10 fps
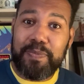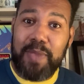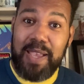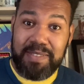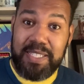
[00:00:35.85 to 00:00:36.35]

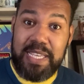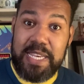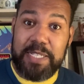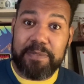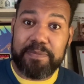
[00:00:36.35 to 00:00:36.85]
I've seen
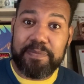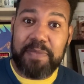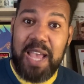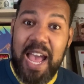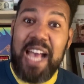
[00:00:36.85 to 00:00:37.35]
it.
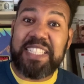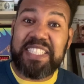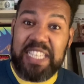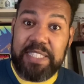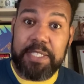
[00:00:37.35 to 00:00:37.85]
I
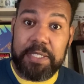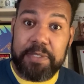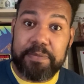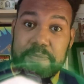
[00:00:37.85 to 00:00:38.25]
synced it.